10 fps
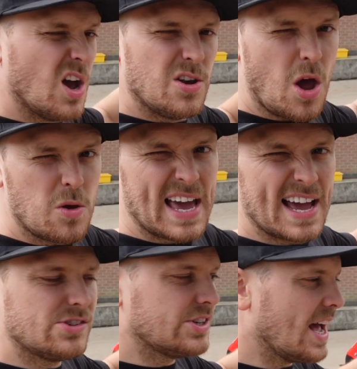no
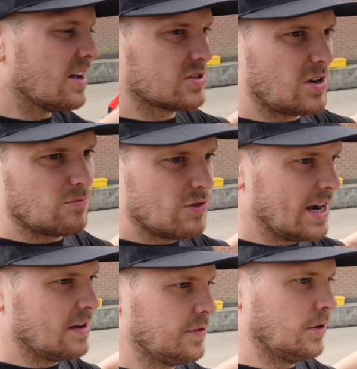cage yet because I can't
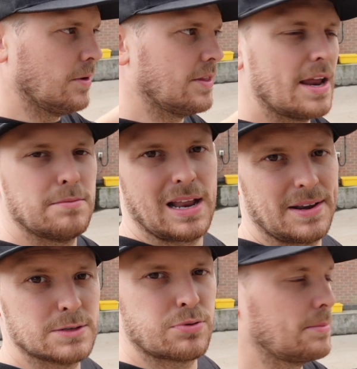really afford one. The end
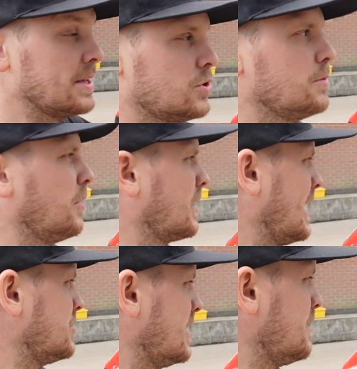plan is probably to put a
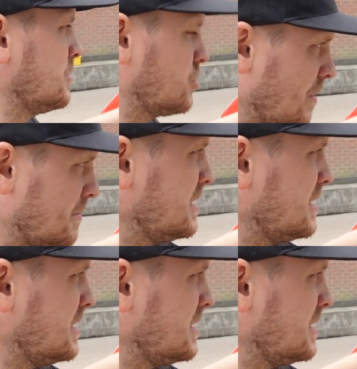cage in it, but stripped